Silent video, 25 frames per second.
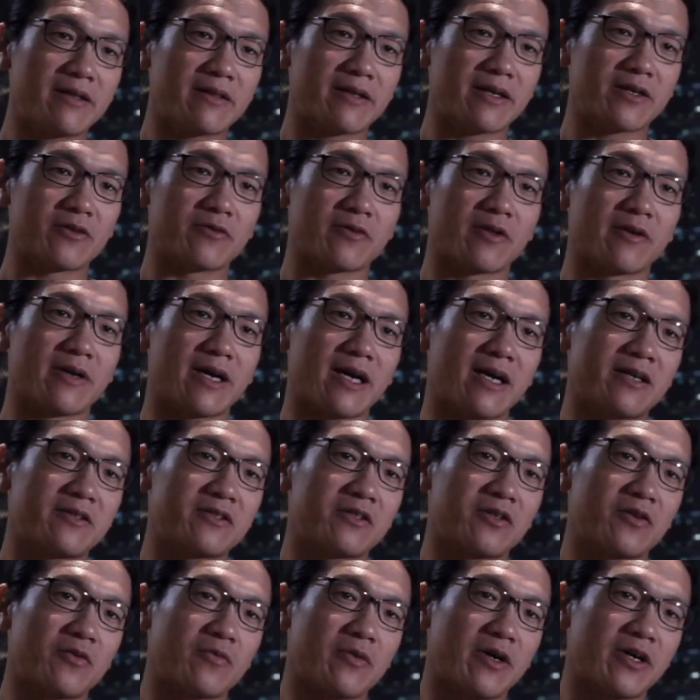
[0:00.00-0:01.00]
things without
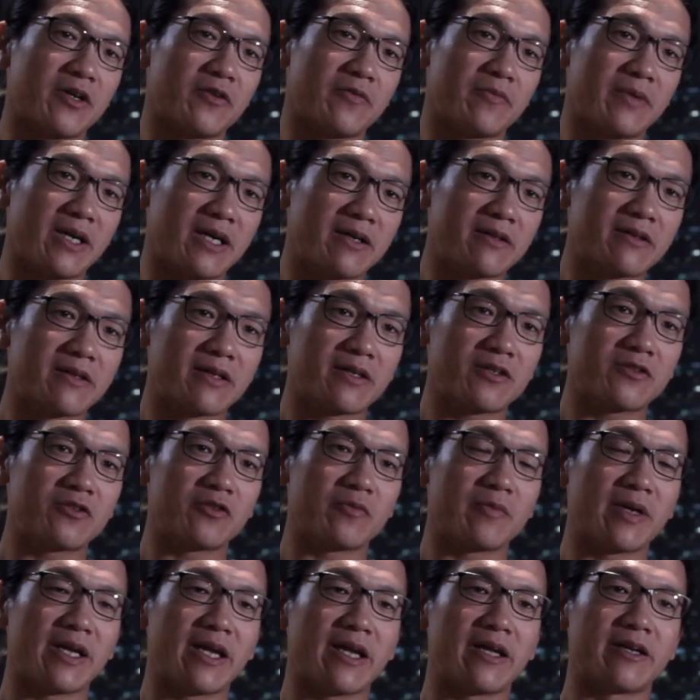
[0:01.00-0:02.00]
asking why you make things,
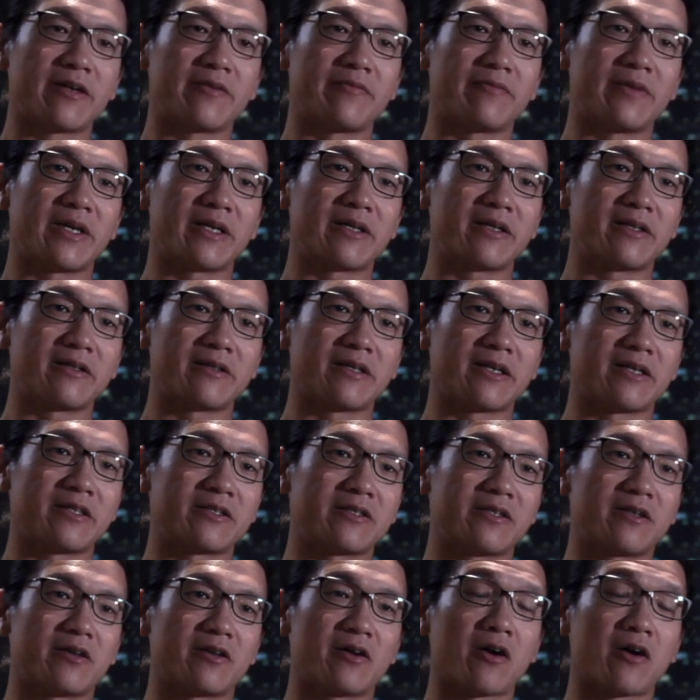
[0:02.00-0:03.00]
you may end up making things that are